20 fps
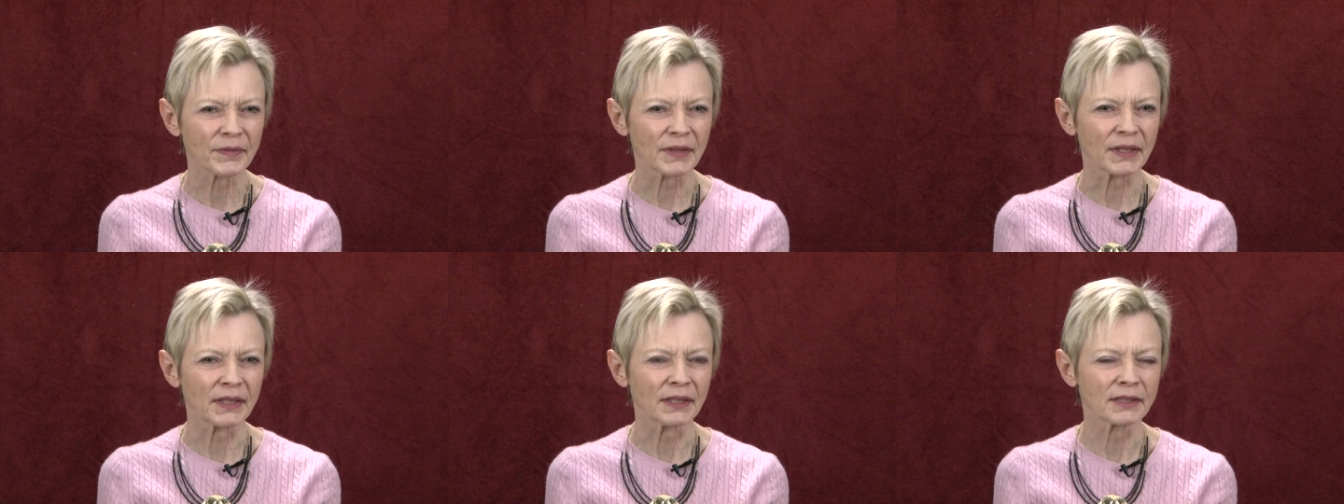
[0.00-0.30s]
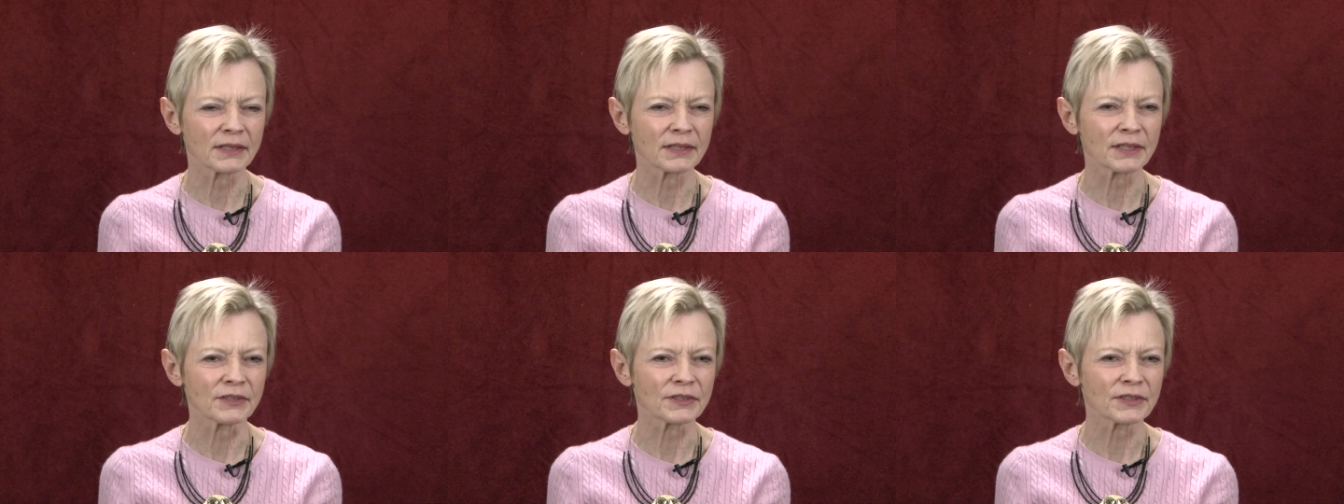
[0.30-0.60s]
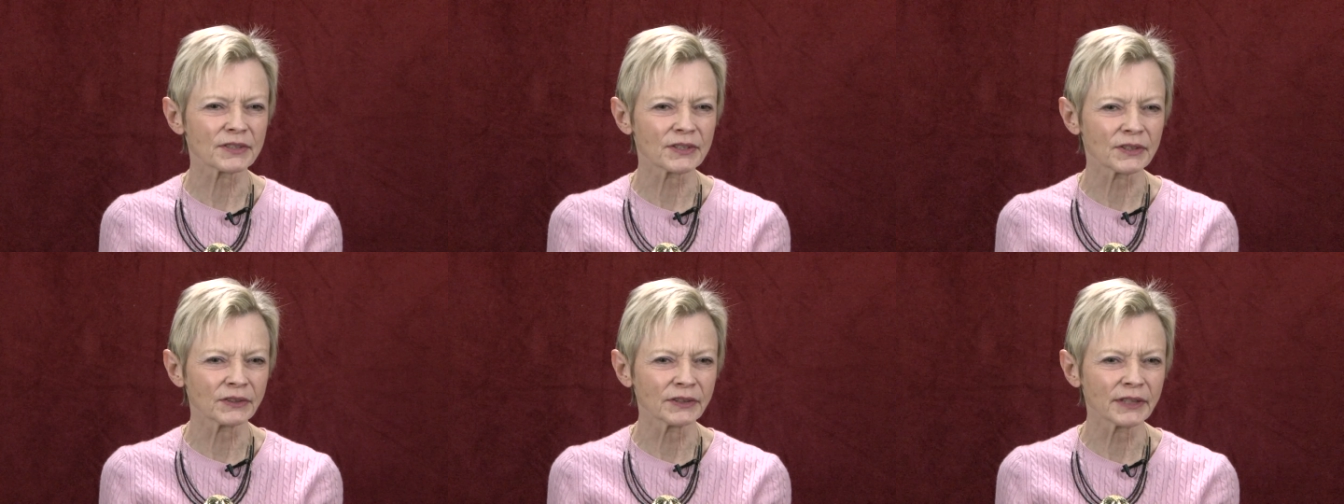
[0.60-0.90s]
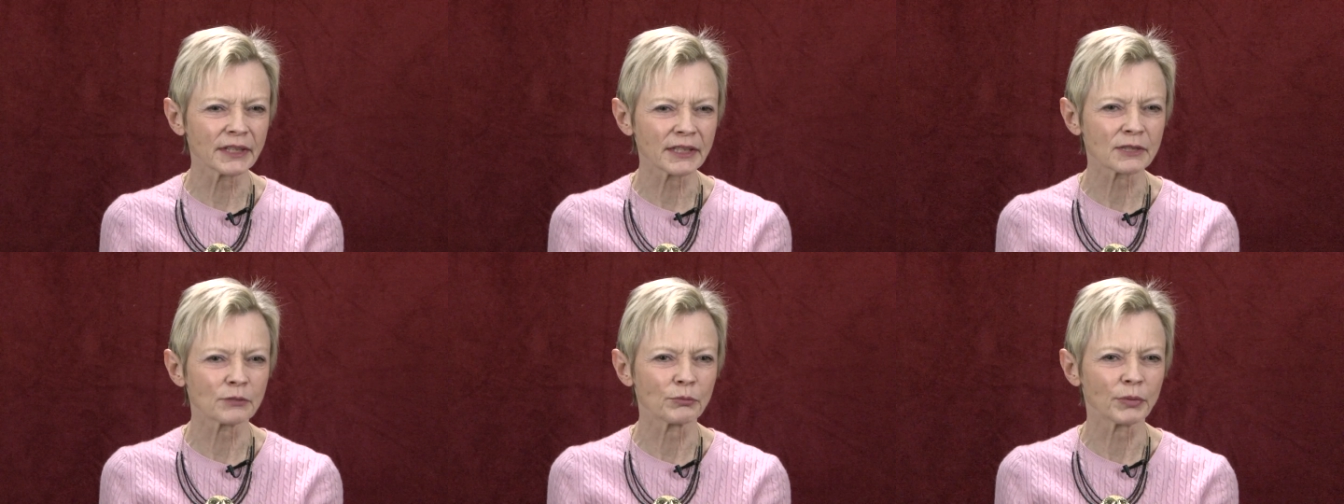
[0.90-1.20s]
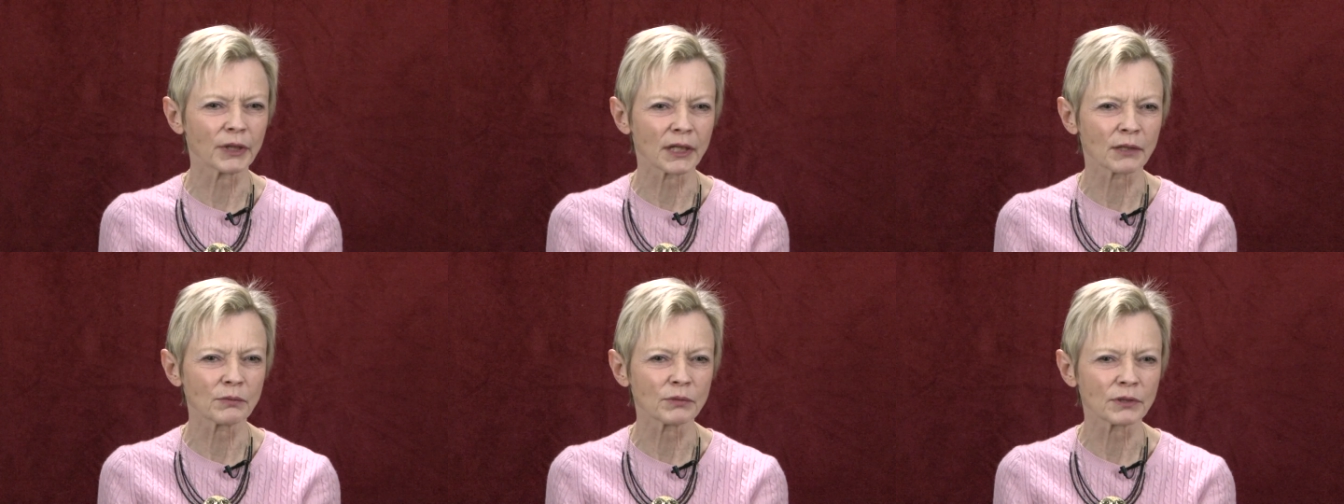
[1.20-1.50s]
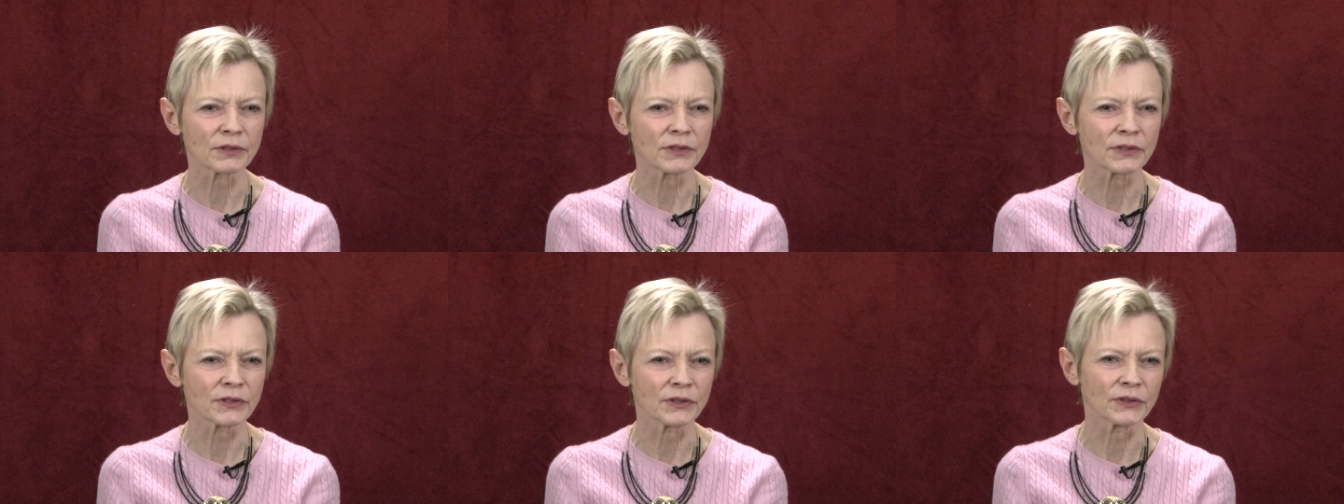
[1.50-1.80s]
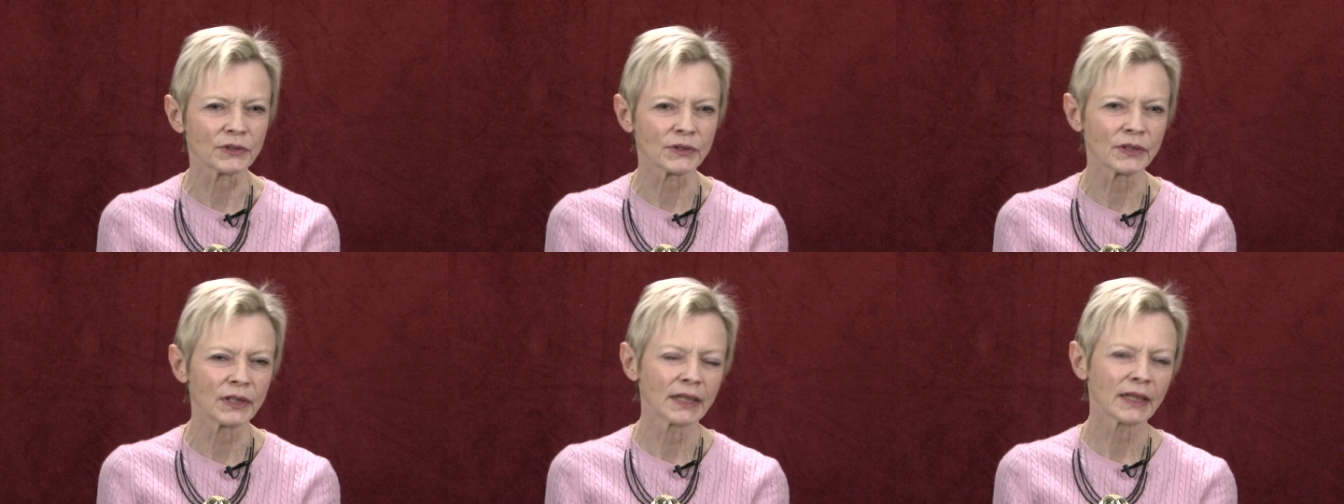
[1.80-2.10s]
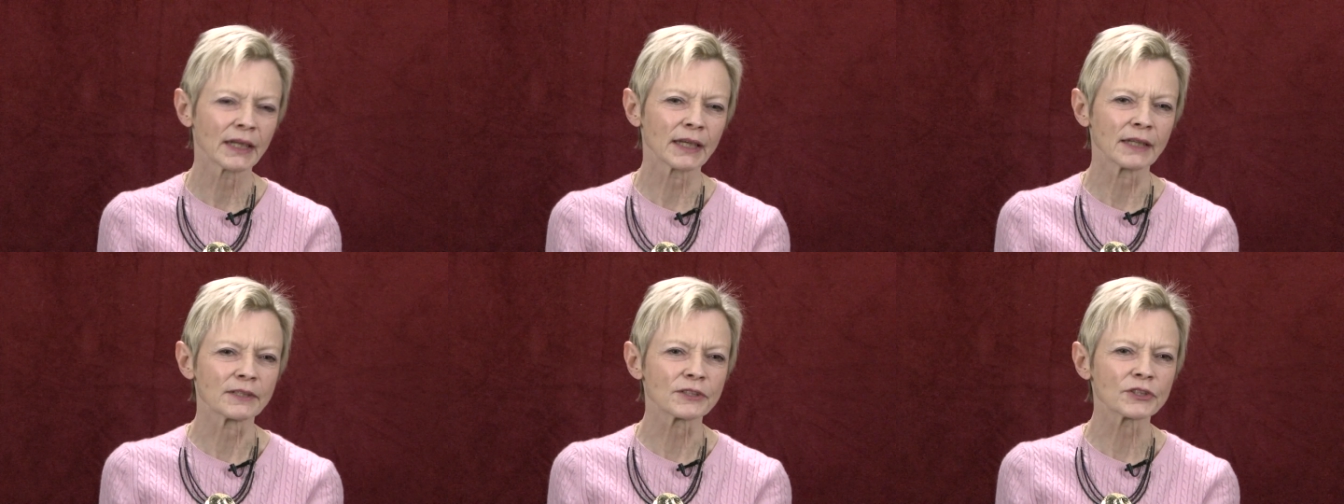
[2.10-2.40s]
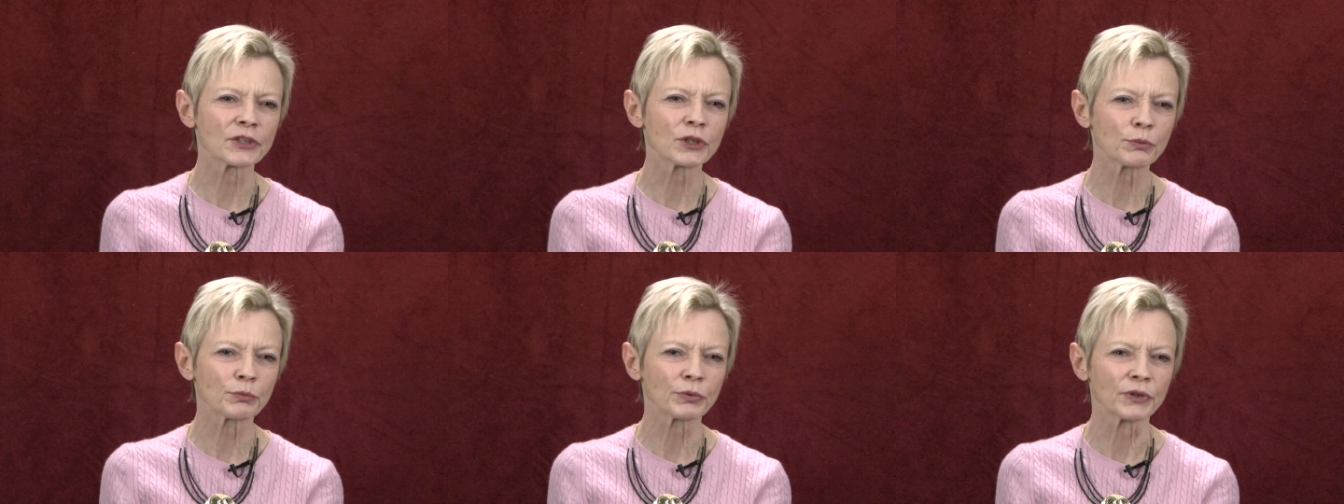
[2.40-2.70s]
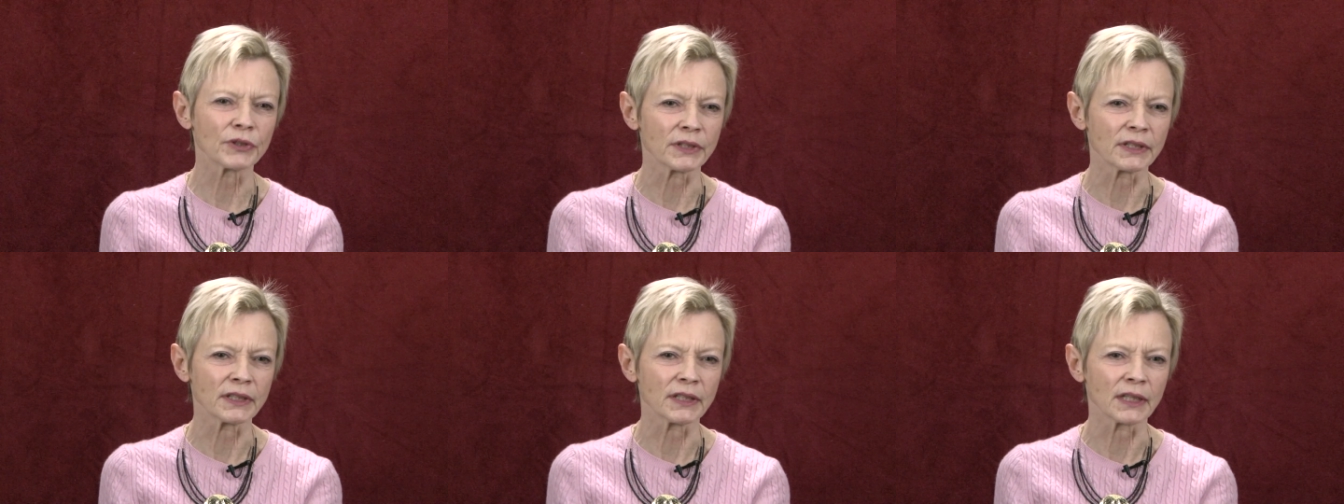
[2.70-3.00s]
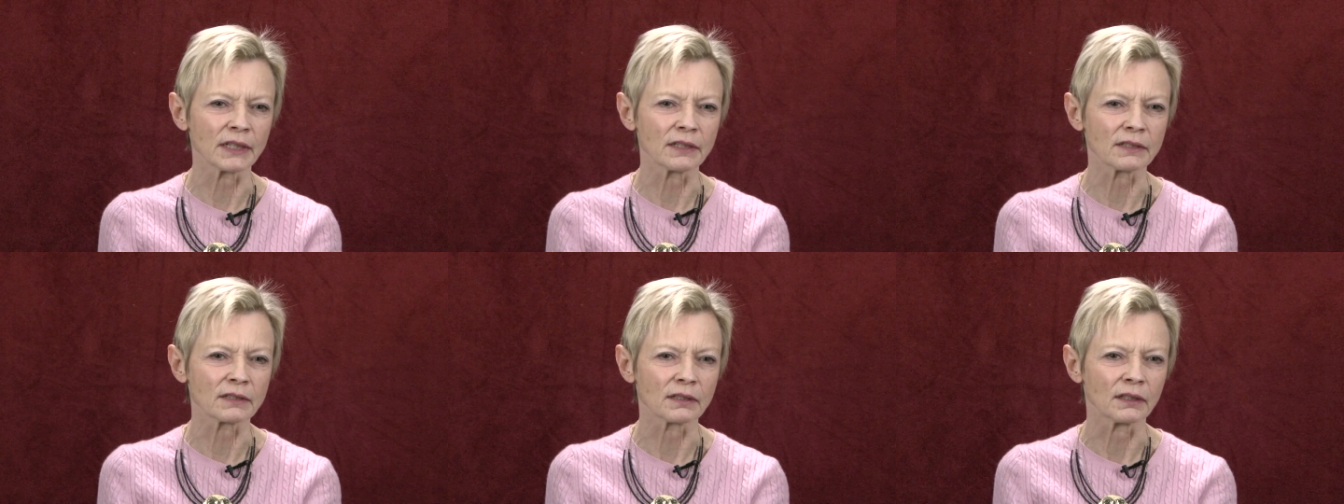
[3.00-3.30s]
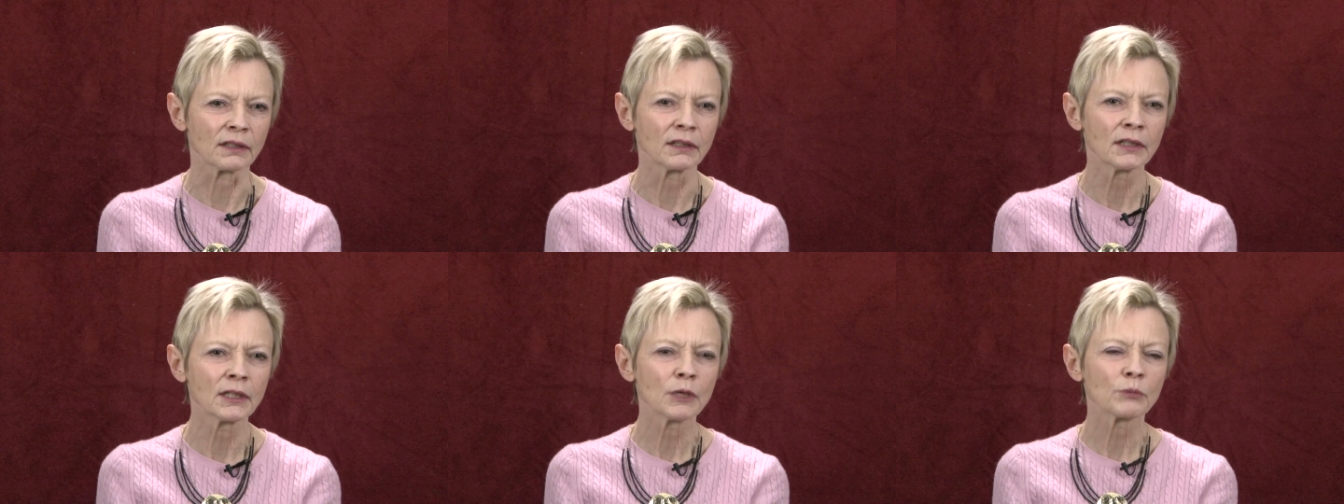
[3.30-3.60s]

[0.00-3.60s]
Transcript: you know, you still need to be able to interpret the data,